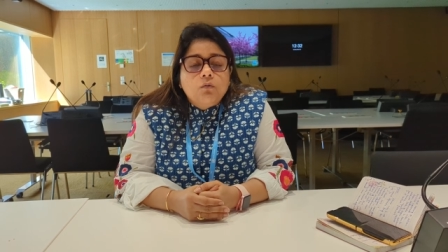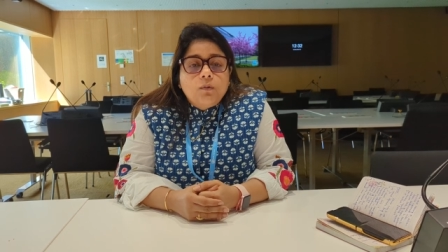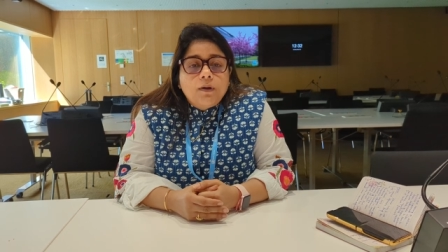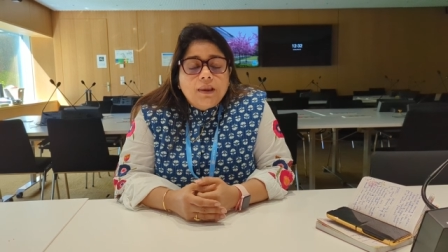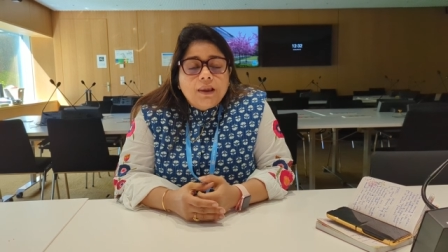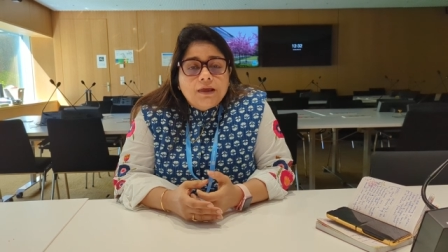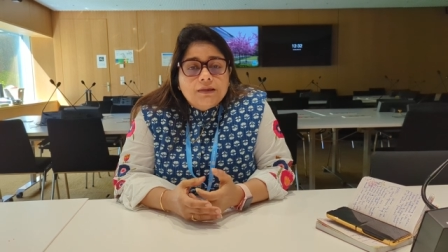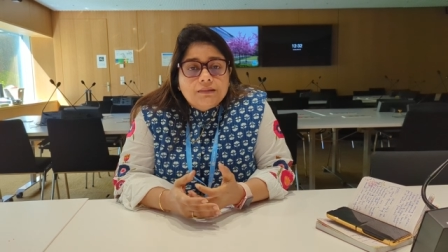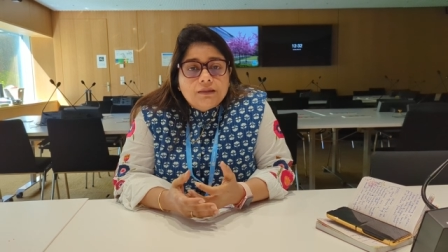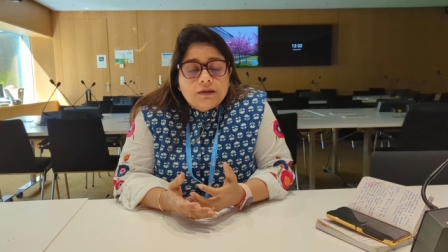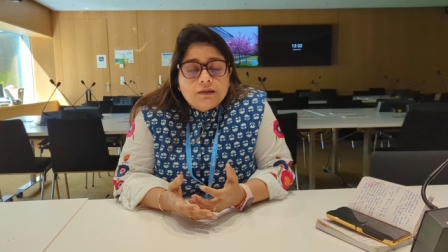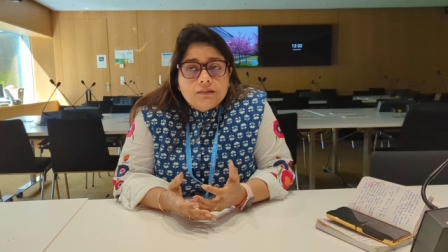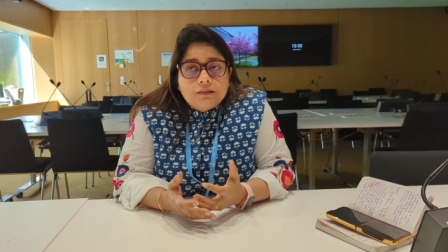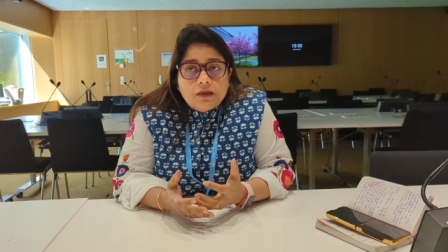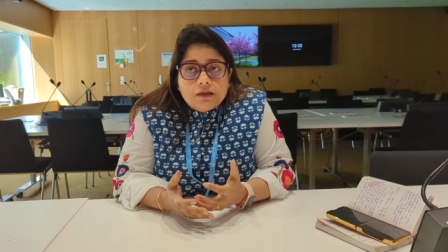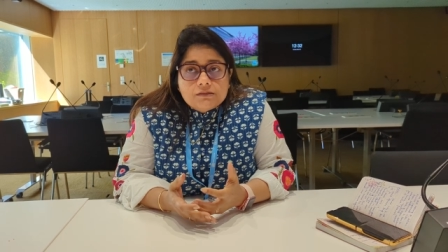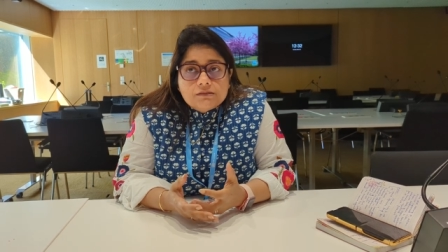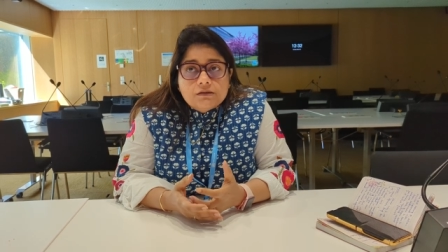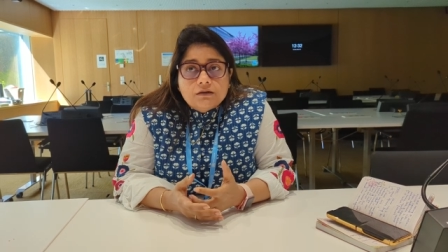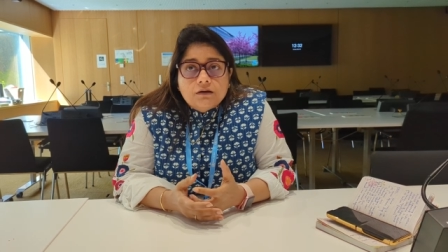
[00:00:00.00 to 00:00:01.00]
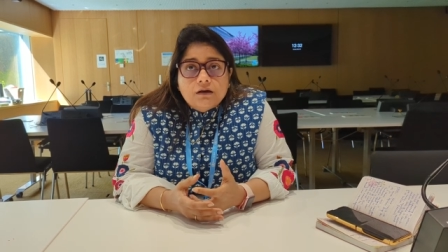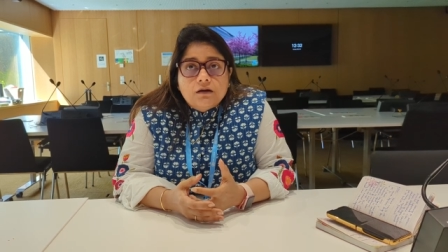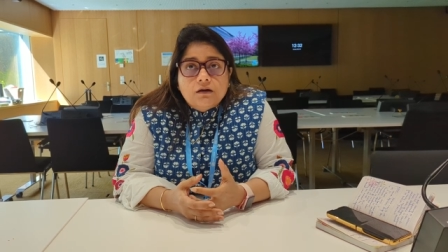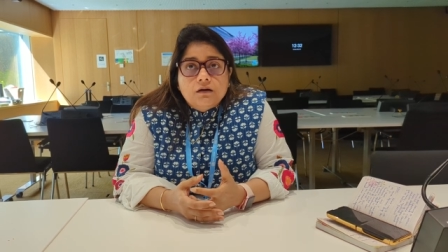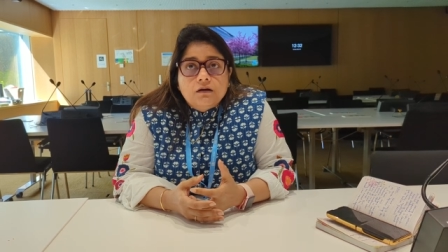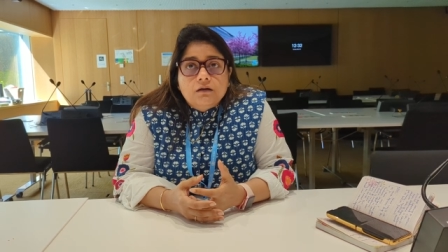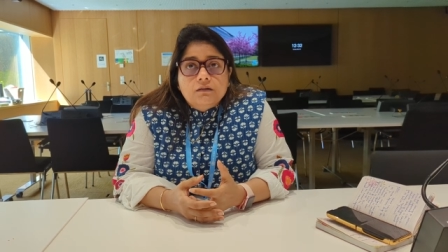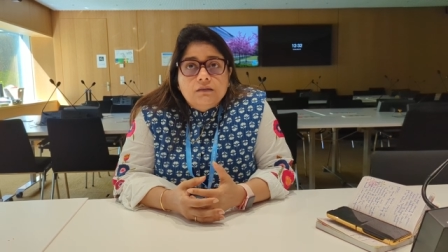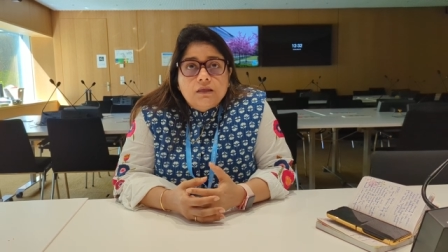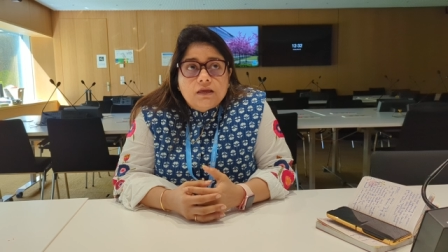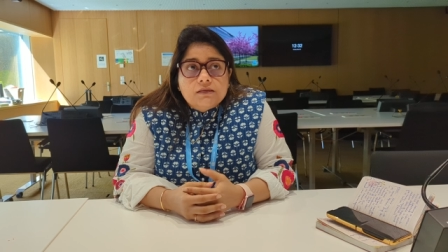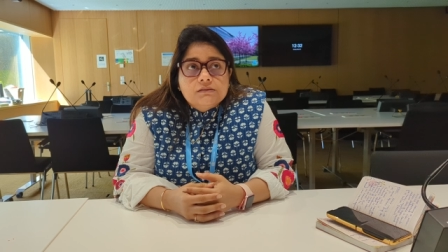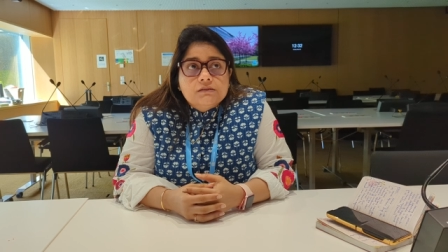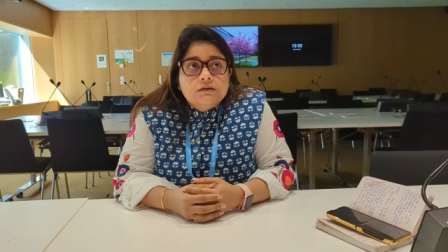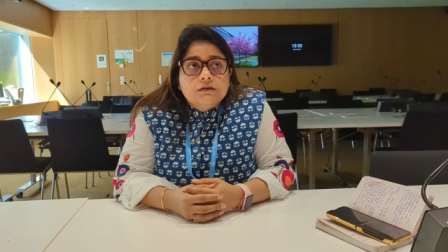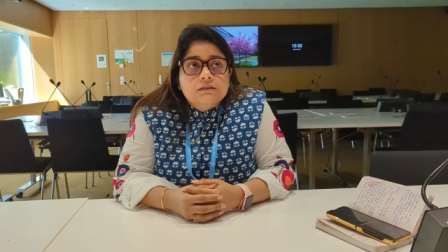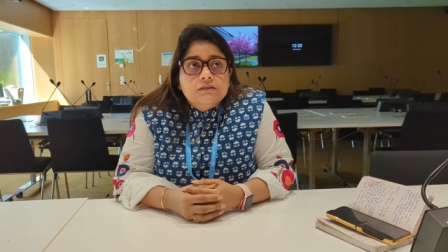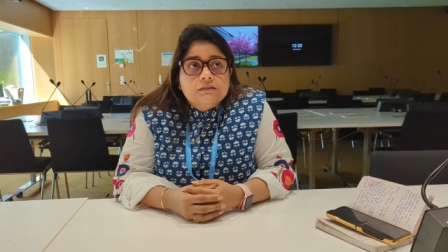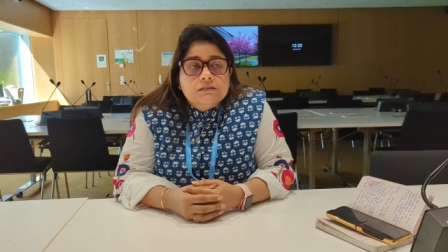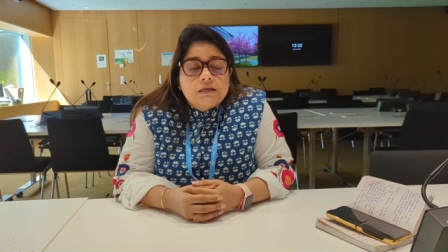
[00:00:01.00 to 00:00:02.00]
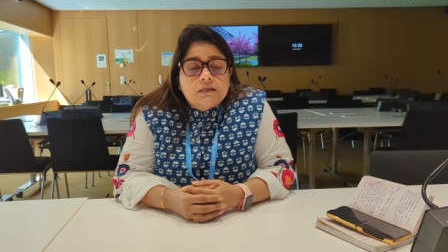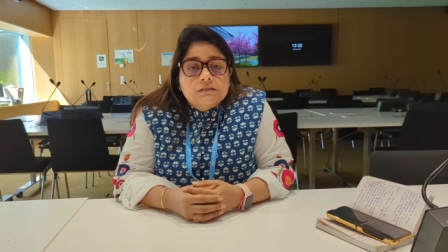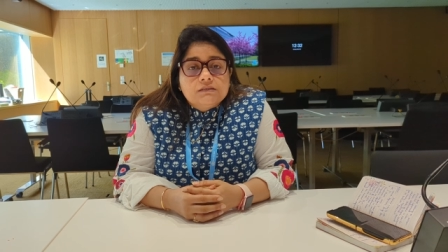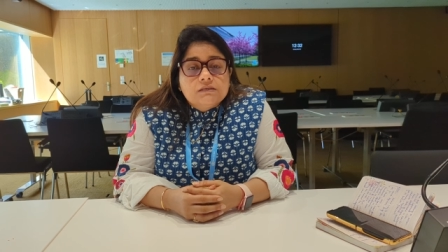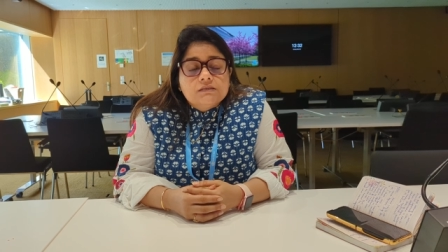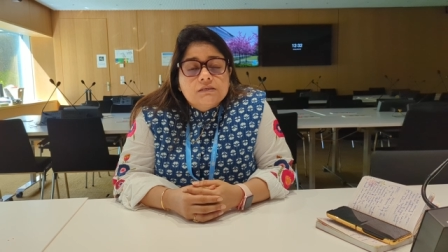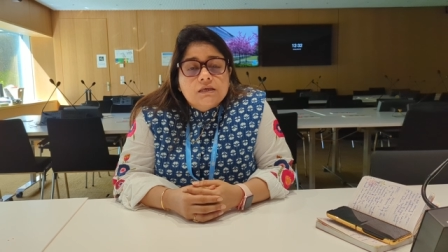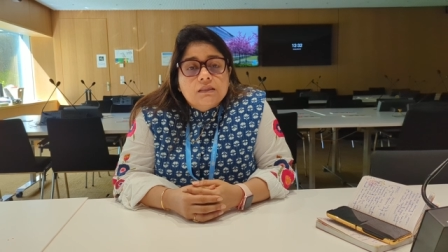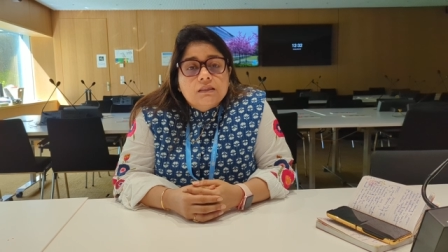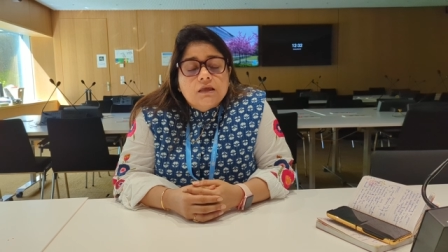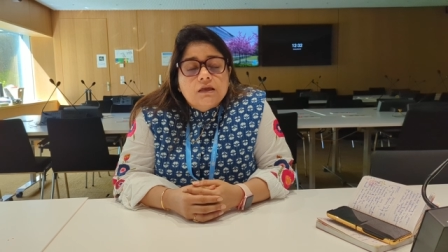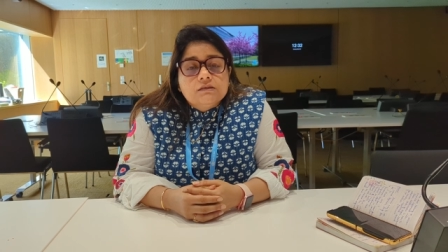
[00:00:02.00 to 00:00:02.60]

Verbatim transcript: well i think there's a uh, there's a consensus and